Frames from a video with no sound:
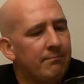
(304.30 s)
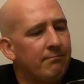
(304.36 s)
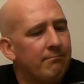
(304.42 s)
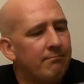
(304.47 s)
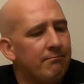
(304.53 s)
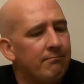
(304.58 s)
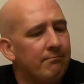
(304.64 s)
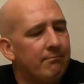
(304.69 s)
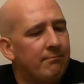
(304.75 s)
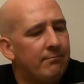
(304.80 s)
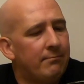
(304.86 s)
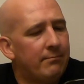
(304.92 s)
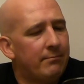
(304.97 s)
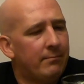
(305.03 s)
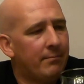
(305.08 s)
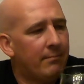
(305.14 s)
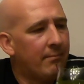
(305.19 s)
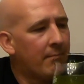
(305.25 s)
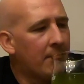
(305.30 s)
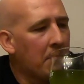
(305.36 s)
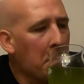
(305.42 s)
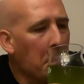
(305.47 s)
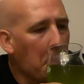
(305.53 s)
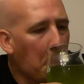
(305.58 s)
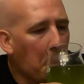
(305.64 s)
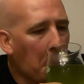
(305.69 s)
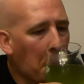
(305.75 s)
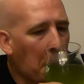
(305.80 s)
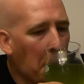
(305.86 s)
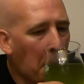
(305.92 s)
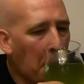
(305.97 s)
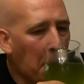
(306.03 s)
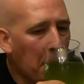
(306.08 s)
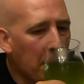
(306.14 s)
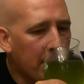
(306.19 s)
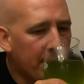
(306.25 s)

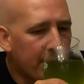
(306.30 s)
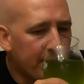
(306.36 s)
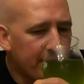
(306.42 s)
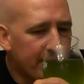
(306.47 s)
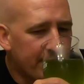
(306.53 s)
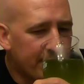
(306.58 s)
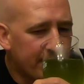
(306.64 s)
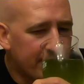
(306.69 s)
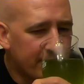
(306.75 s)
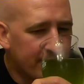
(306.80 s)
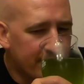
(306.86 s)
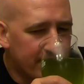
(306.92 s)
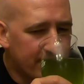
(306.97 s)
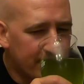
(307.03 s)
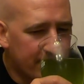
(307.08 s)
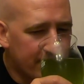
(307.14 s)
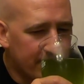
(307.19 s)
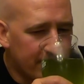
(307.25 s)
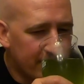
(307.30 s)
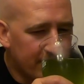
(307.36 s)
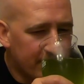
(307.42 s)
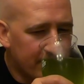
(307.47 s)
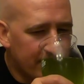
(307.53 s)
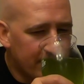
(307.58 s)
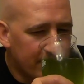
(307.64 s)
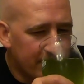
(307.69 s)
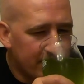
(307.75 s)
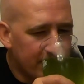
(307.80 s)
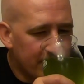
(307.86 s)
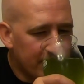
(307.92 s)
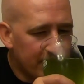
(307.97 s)
Nobody speaks.